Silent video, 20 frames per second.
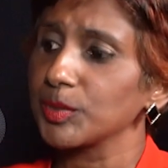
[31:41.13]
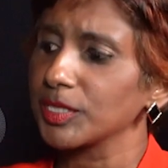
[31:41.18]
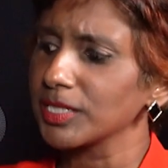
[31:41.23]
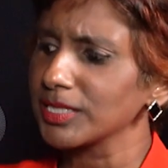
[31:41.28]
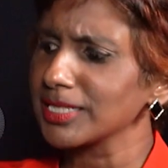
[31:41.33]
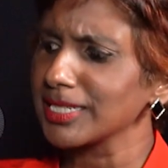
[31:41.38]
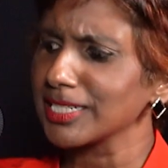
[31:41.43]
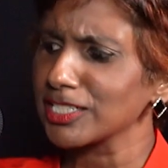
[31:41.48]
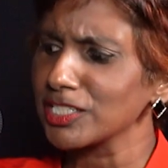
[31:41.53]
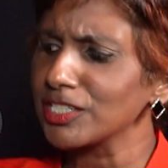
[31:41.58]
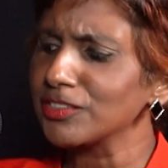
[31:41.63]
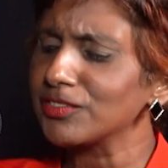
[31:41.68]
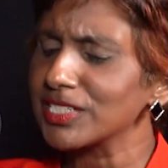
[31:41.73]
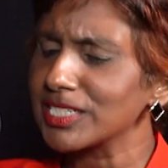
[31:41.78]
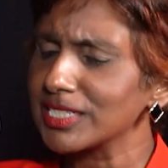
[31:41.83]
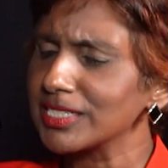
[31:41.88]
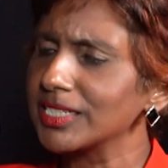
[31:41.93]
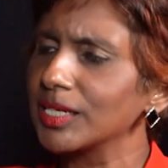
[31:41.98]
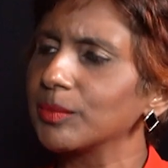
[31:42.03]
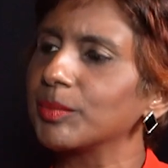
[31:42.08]
because it's actually
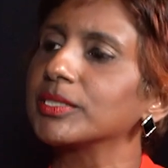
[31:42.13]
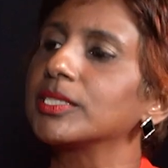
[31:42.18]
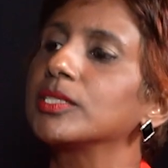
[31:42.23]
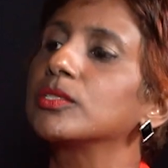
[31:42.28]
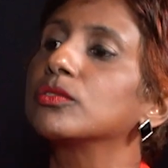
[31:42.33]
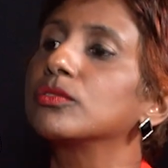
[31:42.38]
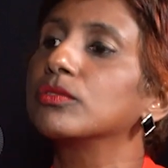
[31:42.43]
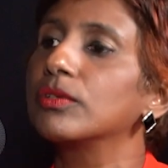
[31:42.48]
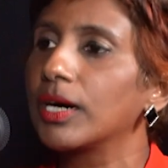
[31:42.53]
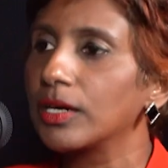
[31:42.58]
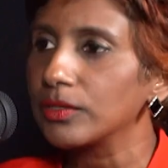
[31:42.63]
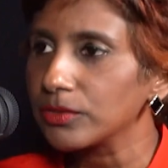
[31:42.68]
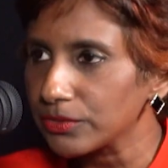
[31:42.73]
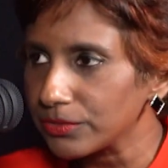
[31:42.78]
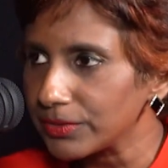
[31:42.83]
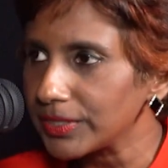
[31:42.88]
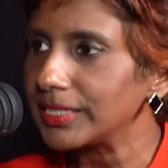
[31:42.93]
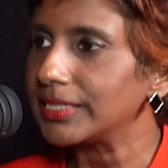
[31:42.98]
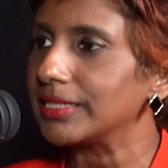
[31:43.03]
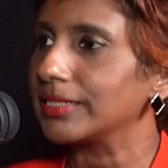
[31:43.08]
written there, but they don't know how to
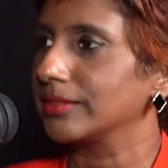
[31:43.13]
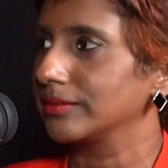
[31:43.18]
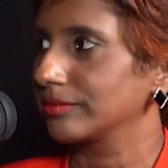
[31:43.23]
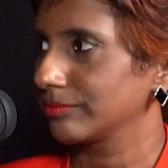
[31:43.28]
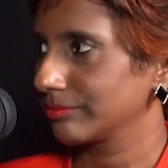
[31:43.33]
read it.